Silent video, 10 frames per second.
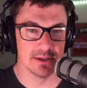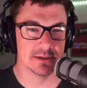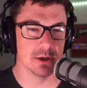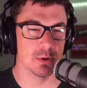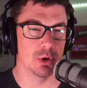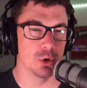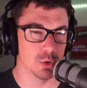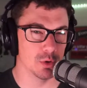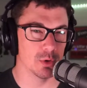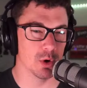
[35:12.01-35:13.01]
So
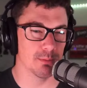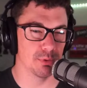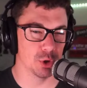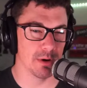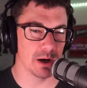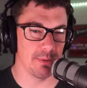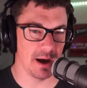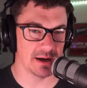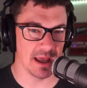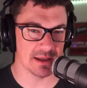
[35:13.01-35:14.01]
Google the word Blueberry
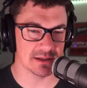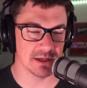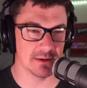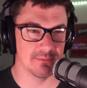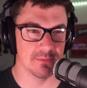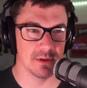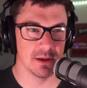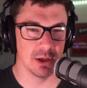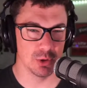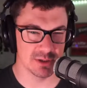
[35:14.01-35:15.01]
podcasting.
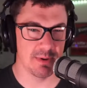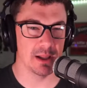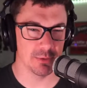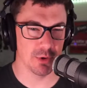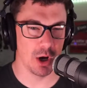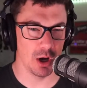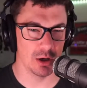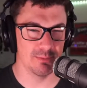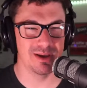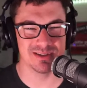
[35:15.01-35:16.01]
You'll spell it
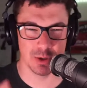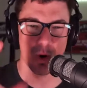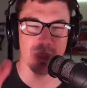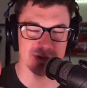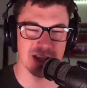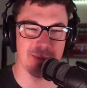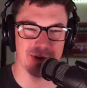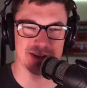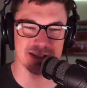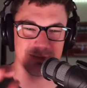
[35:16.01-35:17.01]
wrong because they're one of those
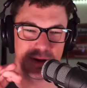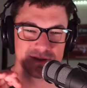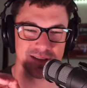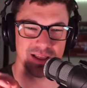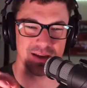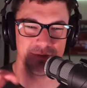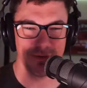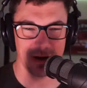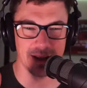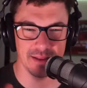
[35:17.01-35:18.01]
companies that spells it like
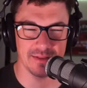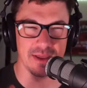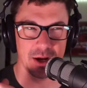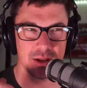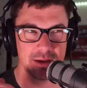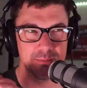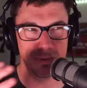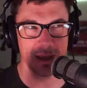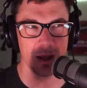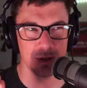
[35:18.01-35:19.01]
funny, like they are like
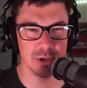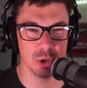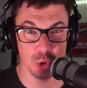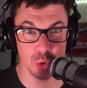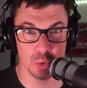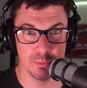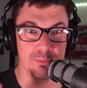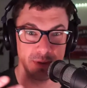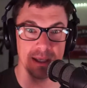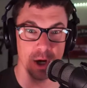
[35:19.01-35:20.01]

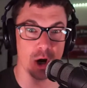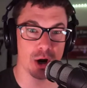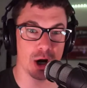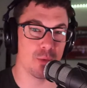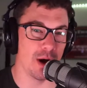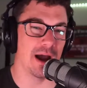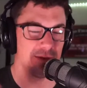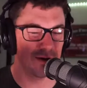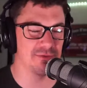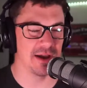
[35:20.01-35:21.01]
BLUBRRY.
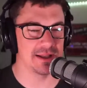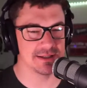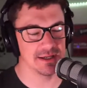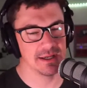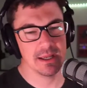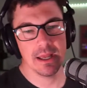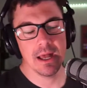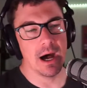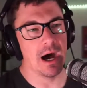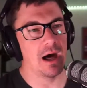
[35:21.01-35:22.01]
They're all fancy.
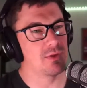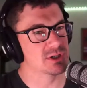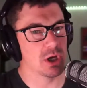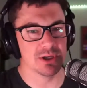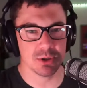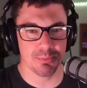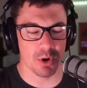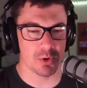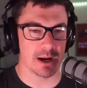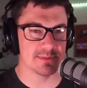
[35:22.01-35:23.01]
There's also
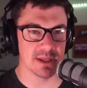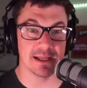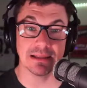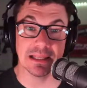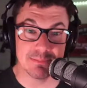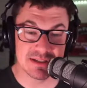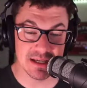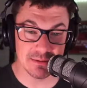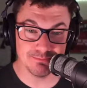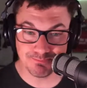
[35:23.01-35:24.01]
programs like
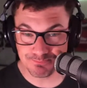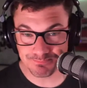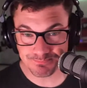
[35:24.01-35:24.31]
Libsyn.